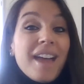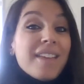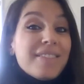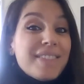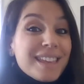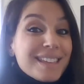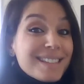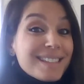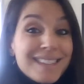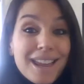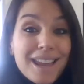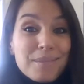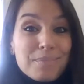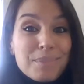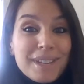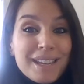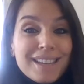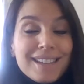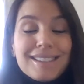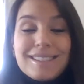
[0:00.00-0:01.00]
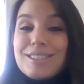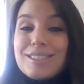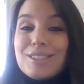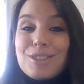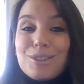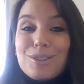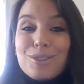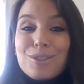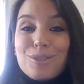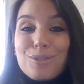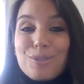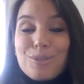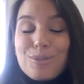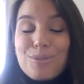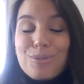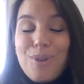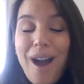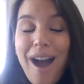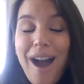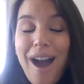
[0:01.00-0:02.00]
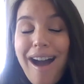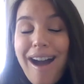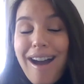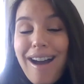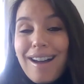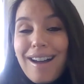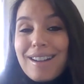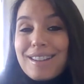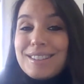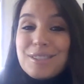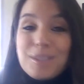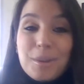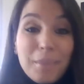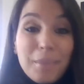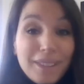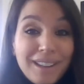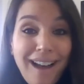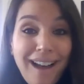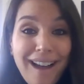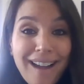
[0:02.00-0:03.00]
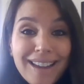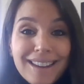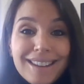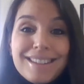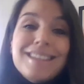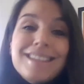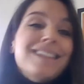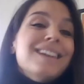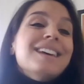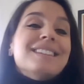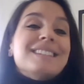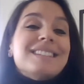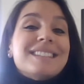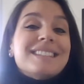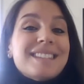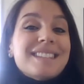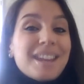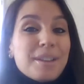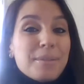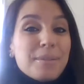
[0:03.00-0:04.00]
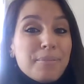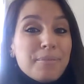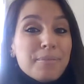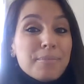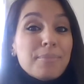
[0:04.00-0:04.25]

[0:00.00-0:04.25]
they sent me to Milan to study